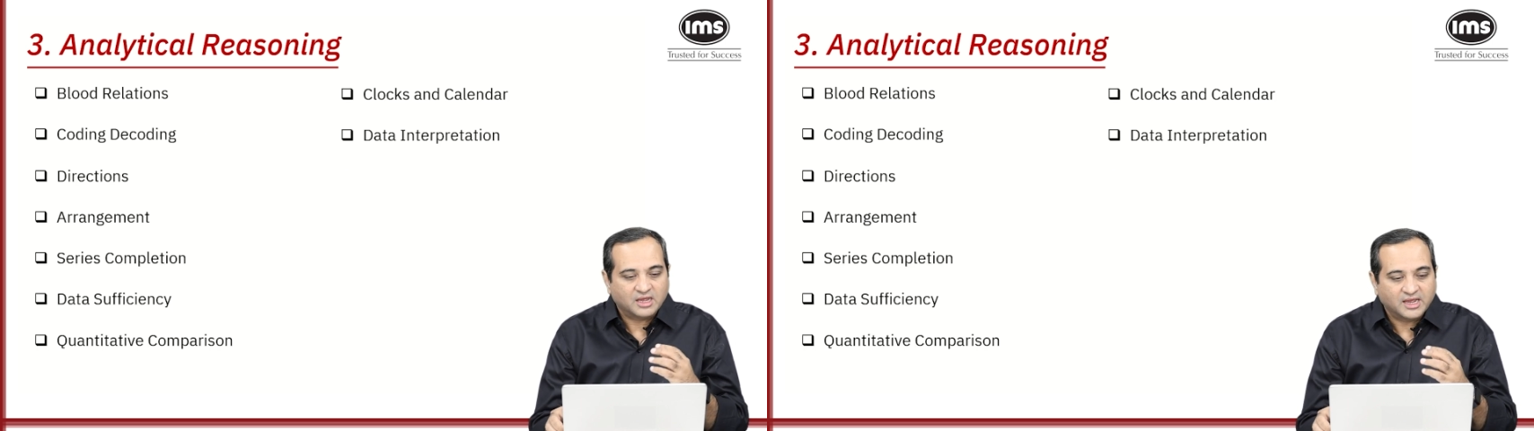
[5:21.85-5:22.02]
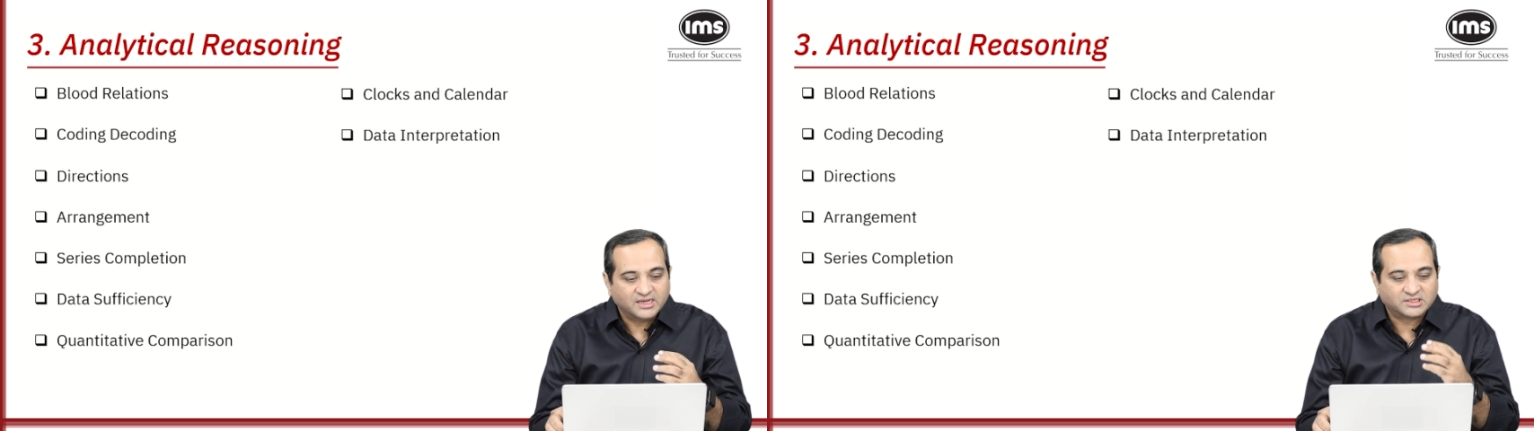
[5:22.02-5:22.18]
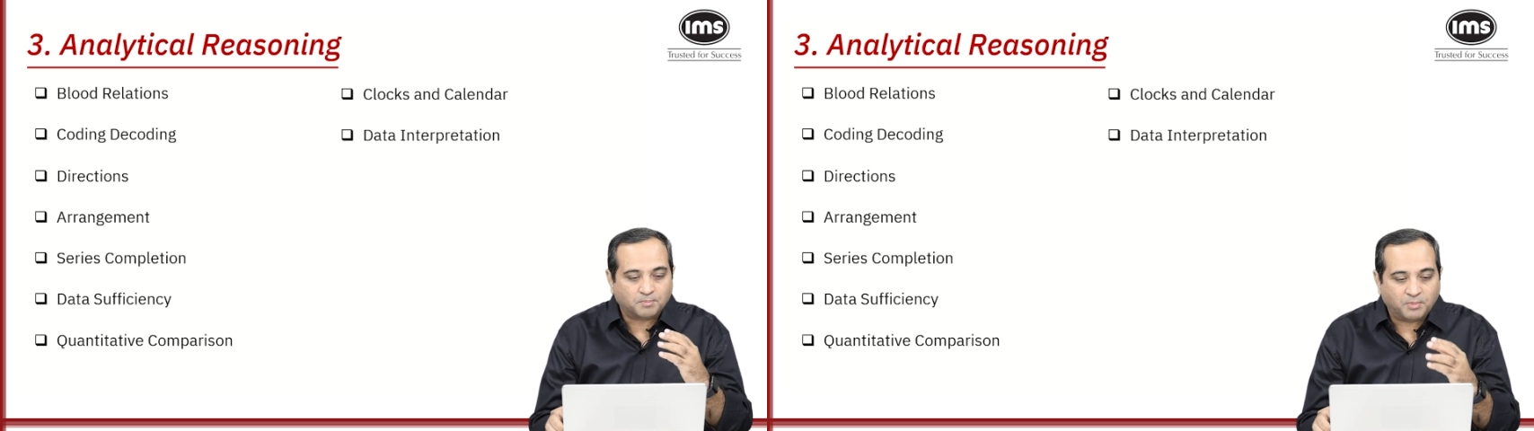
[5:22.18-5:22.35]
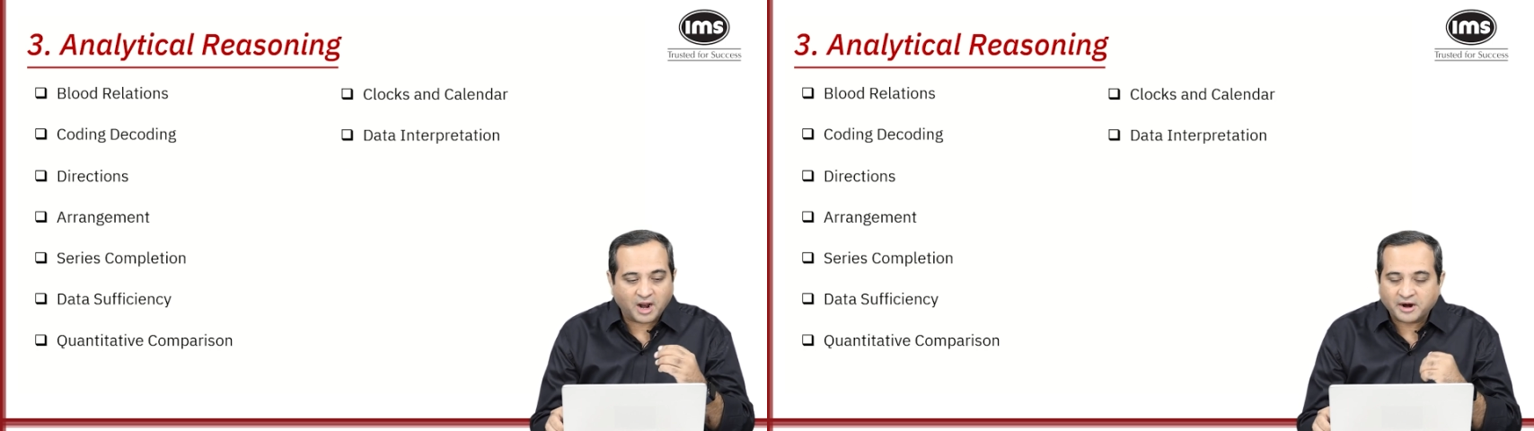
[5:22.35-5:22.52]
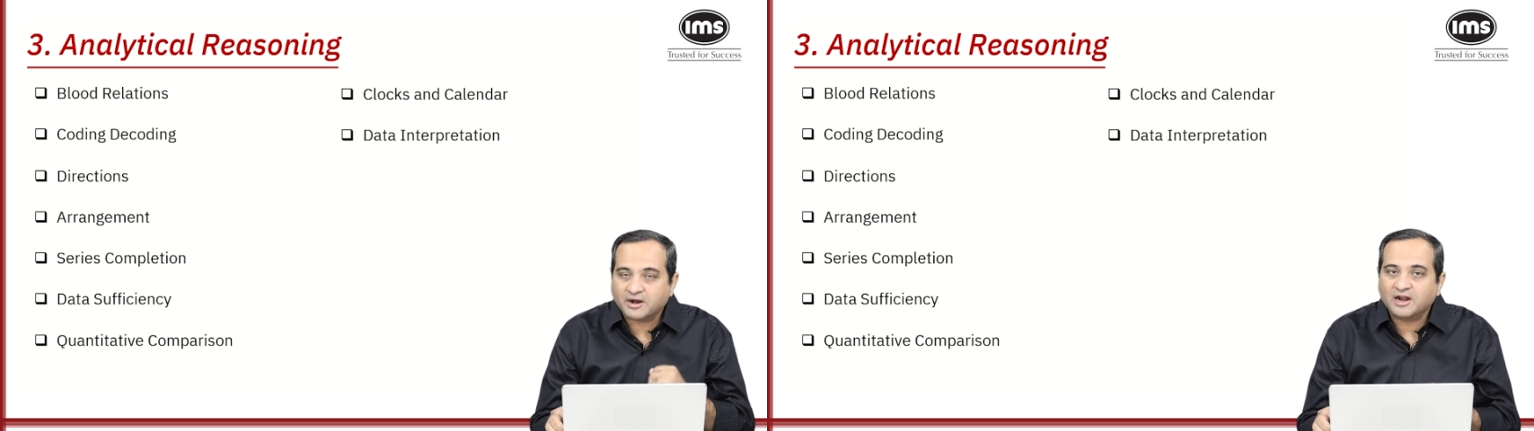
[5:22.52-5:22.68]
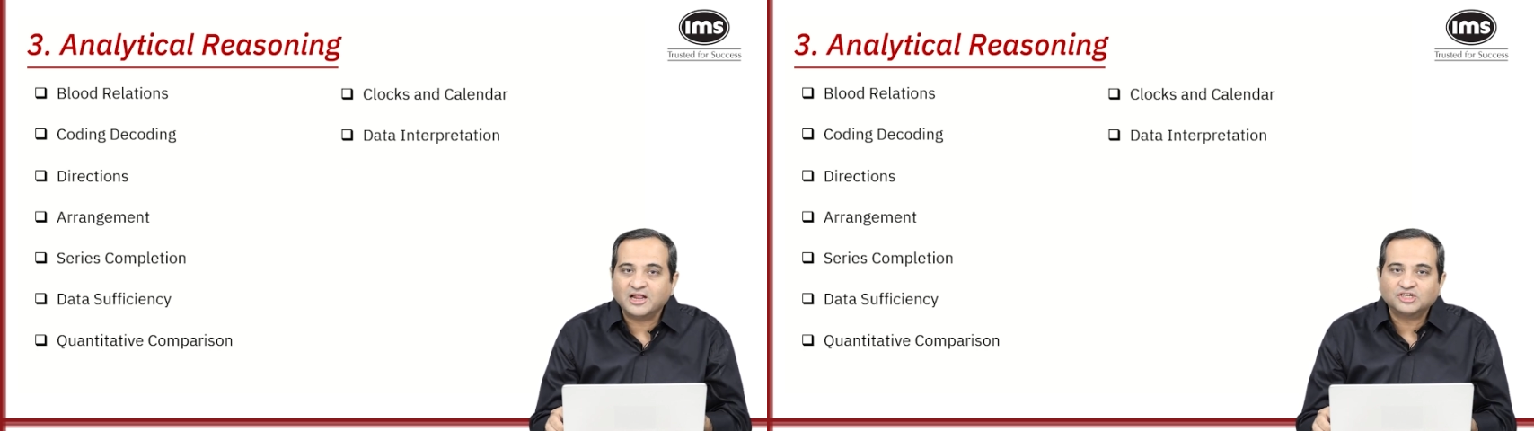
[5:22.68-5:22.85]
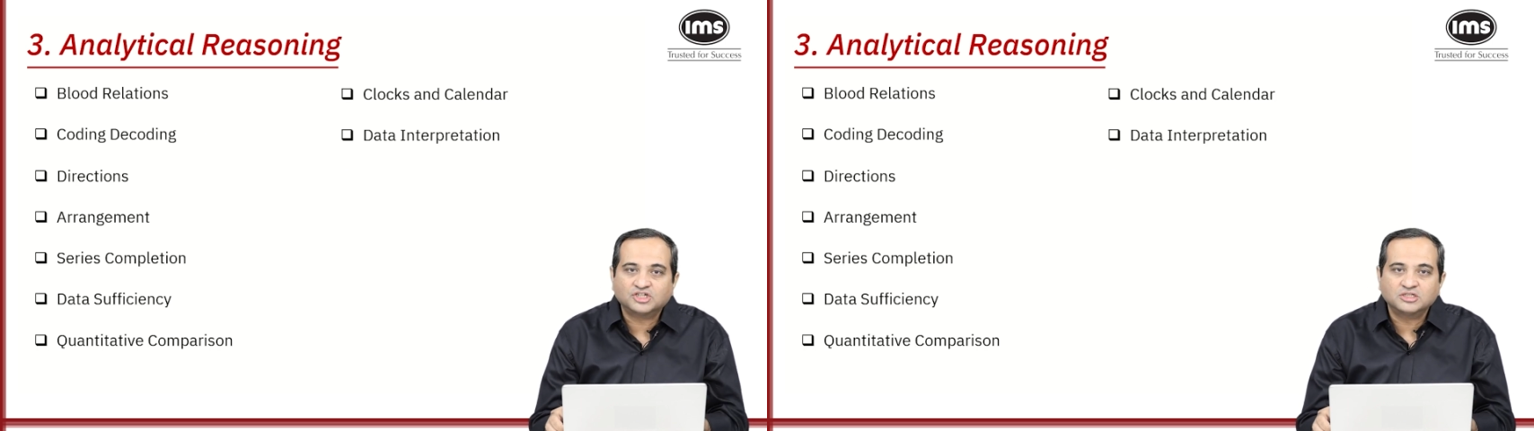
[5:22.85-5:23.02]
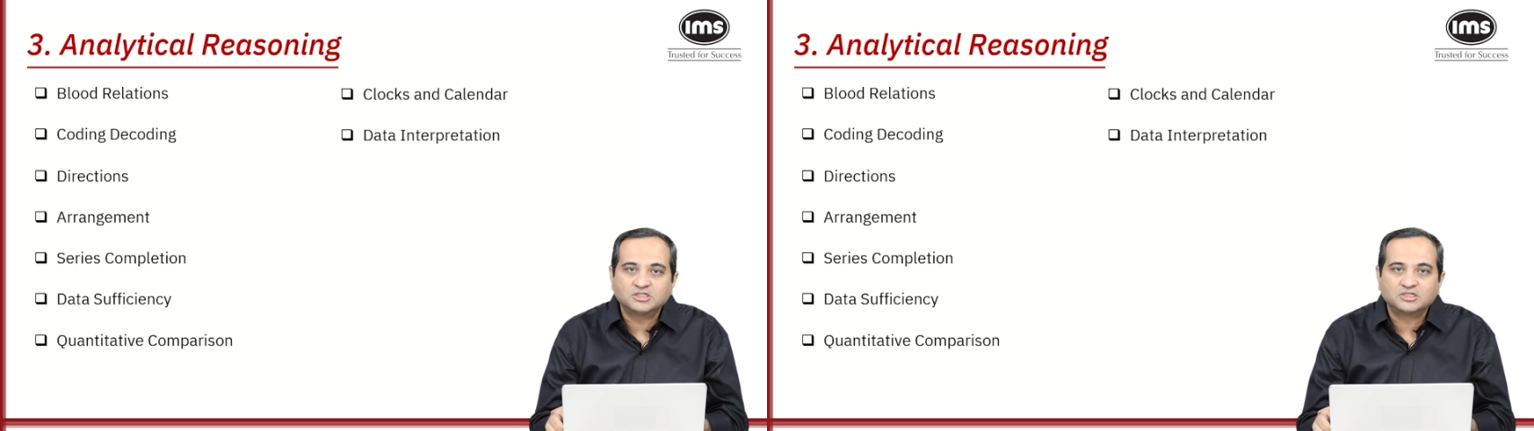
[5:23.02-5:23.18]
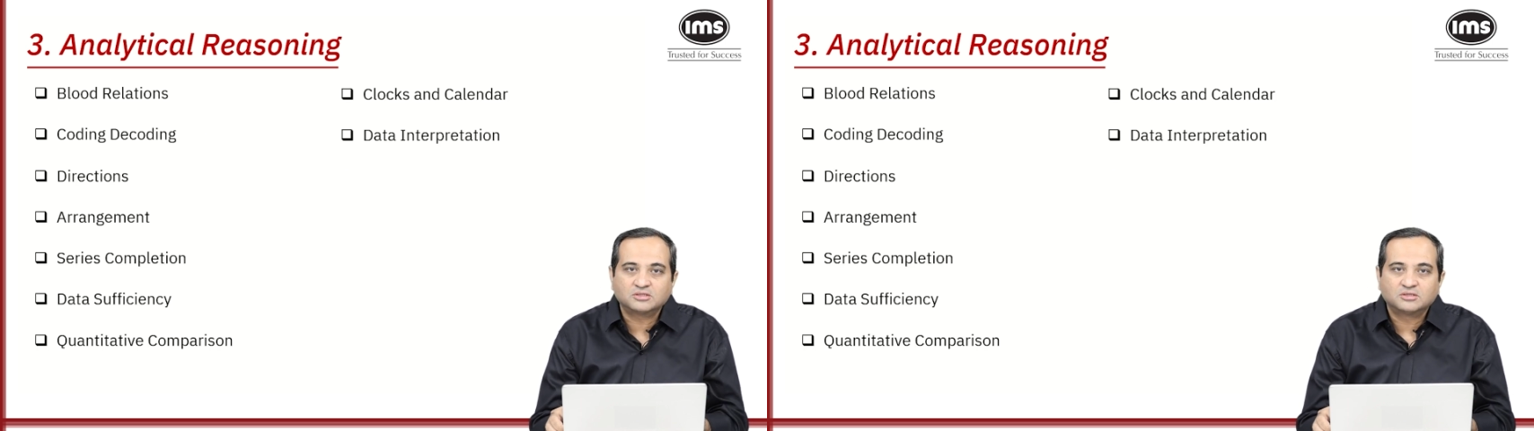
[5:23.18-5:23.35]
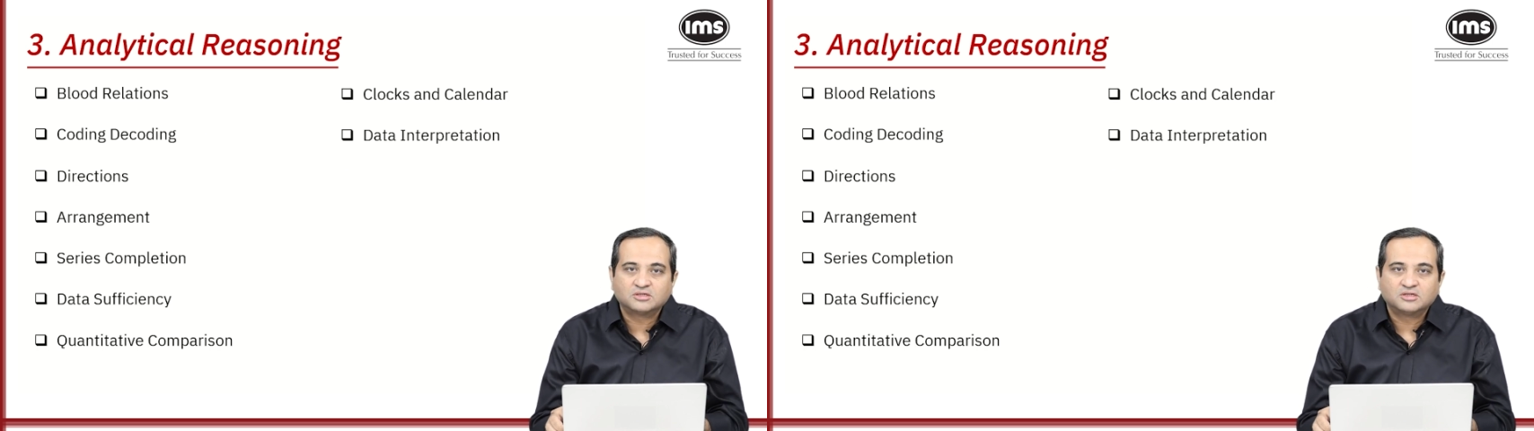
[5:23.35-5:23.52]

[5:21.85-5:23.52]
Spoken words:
is blood relations,